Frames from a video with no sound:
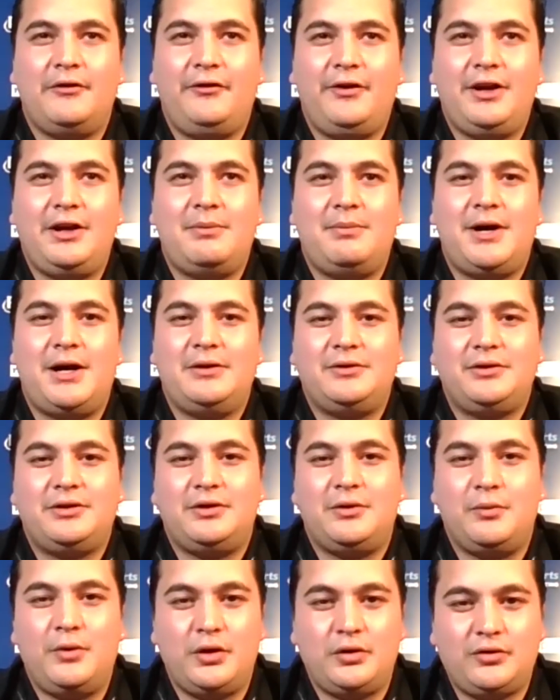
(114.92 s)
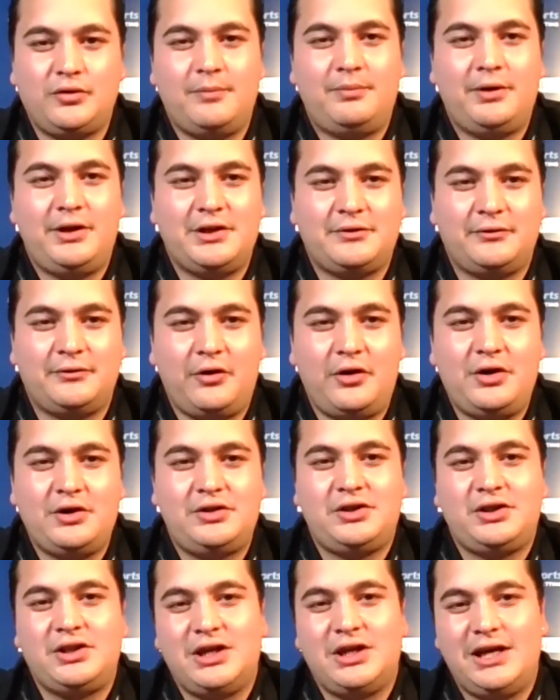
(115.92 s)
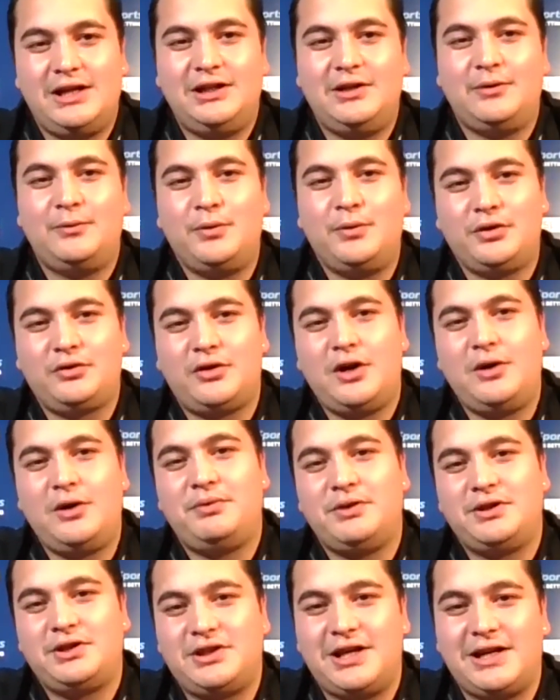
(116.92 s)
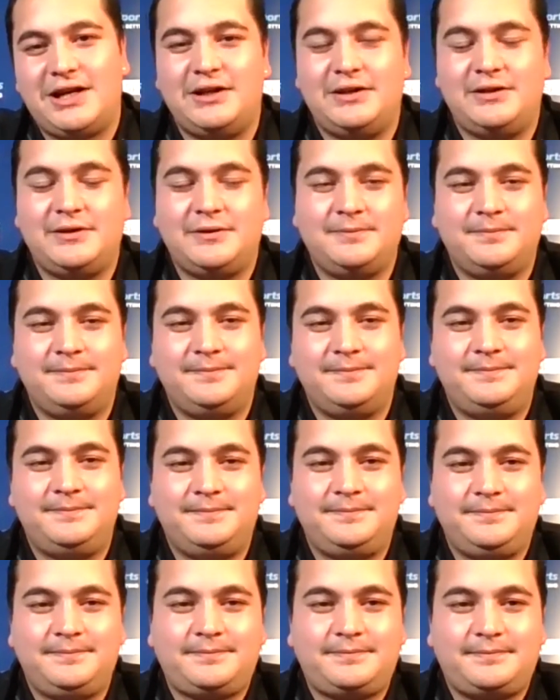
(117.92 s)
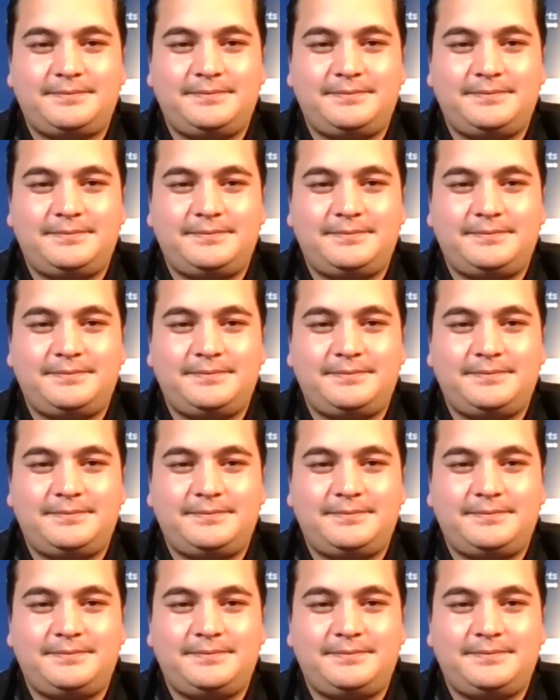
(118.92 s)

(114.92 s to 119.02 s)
want to think about the World Cup is first and the World Cup is second. Okay, well,